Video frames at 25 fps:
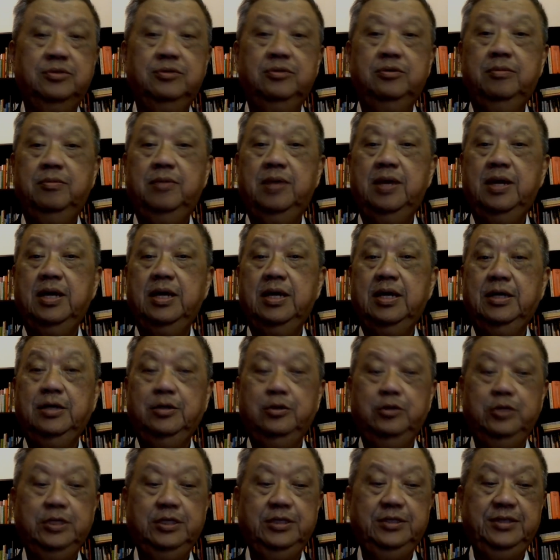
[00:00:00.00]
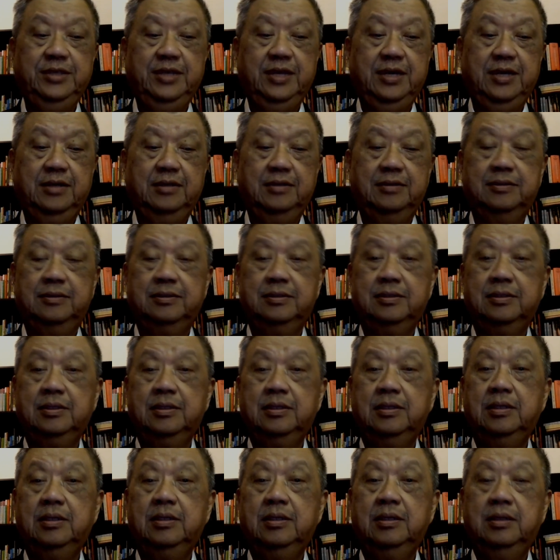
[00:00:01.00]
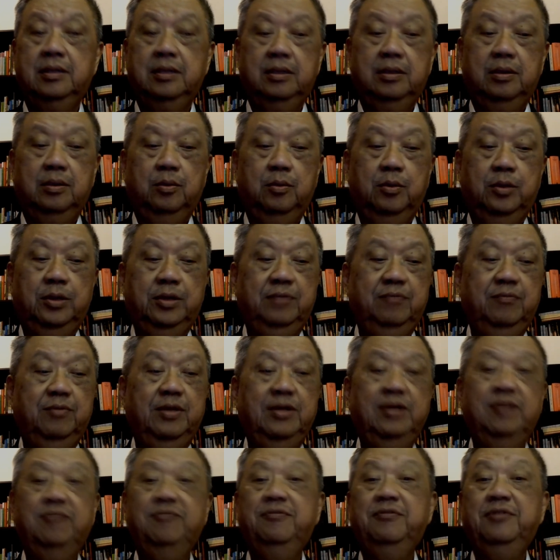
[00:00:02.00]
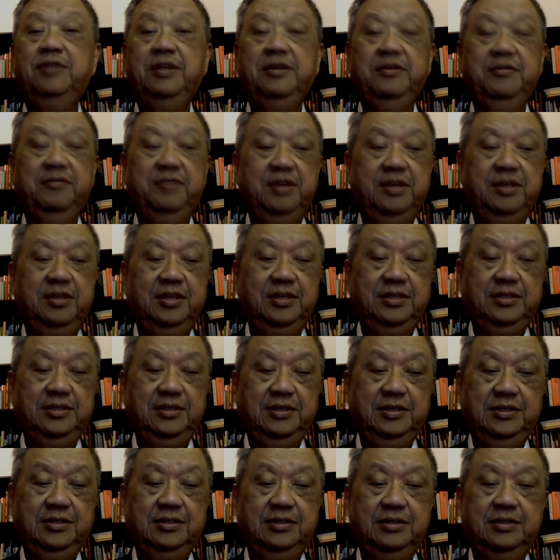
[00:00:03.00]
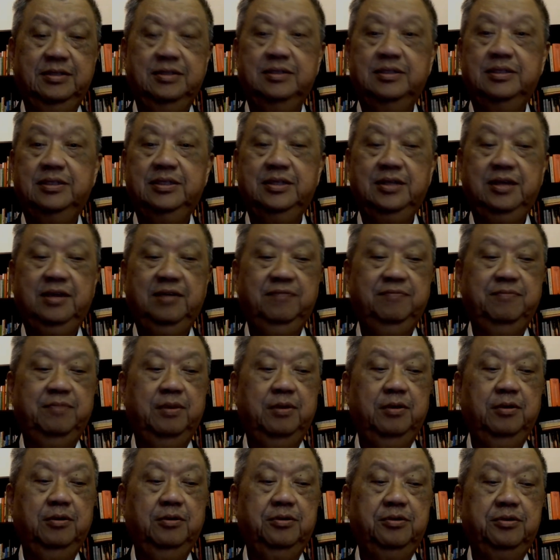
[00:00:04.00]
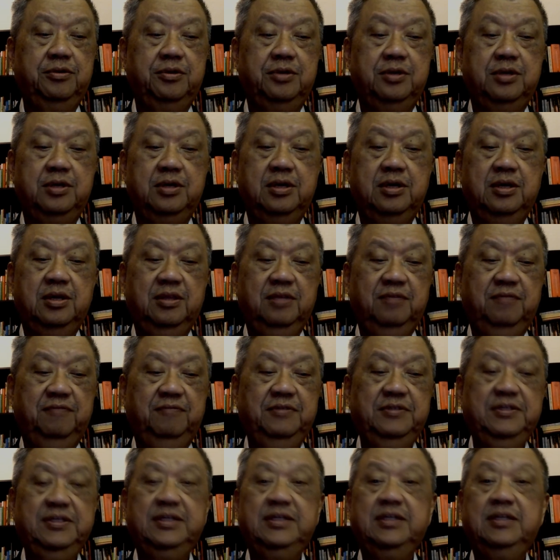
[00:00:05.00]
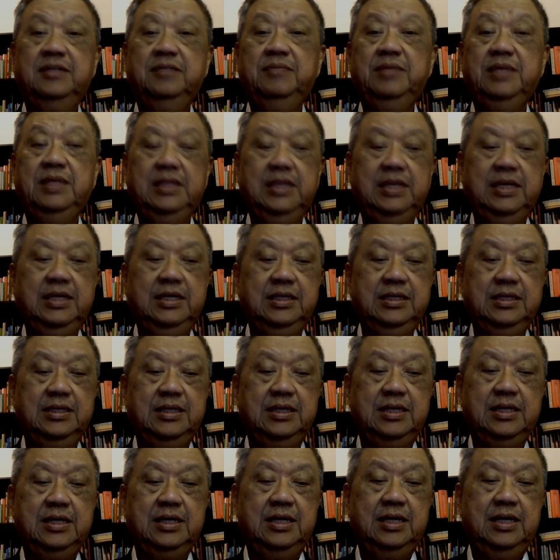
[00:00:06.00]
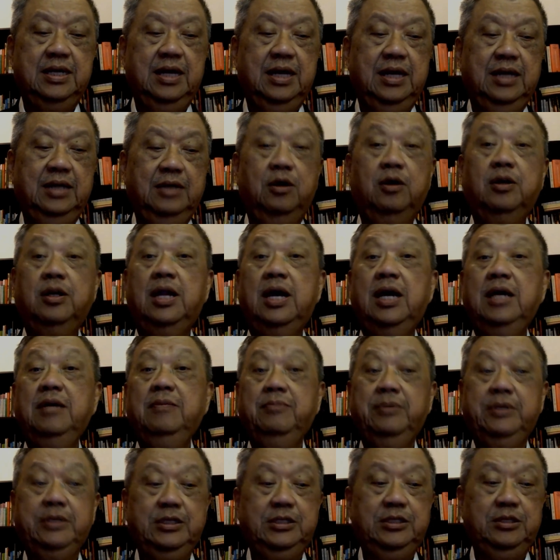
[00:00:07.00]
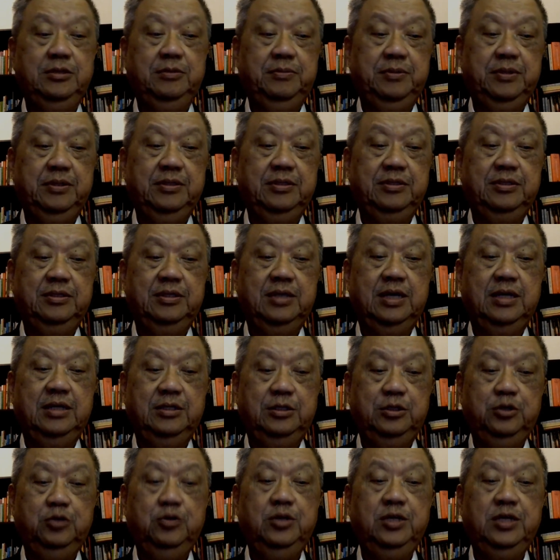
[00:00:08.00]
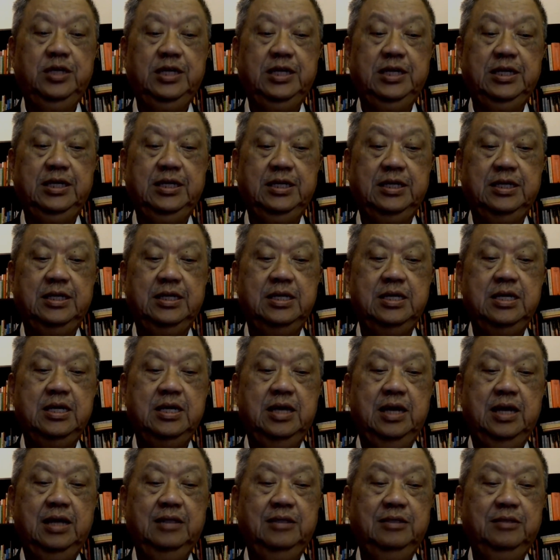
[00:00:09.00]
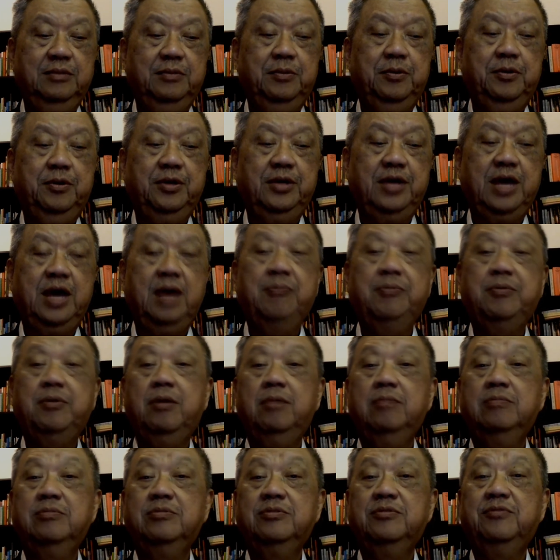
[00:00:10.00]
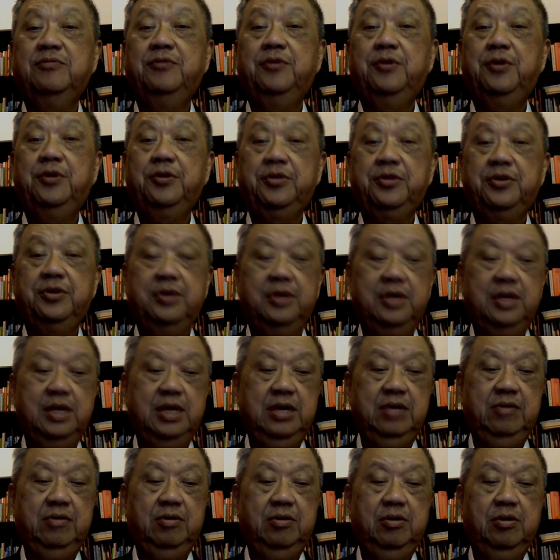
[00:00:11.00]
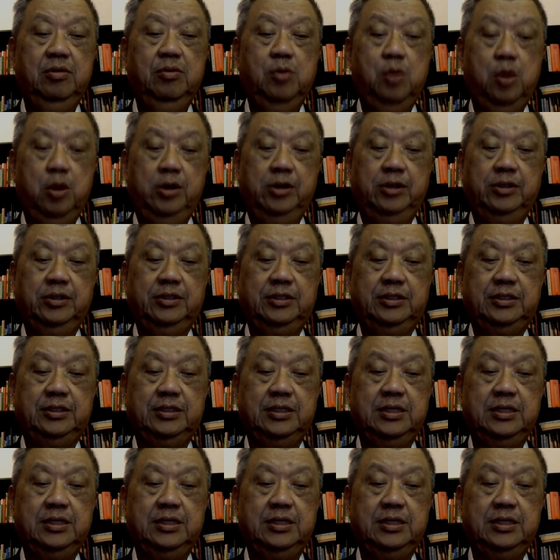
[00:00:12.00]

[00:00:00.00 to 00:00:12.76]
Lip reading: Surabaya, Indonesia. What a wonderful evening this is to have both the physical meeting and online participants tuning in and supporting APCOM's fourth Hero Awards.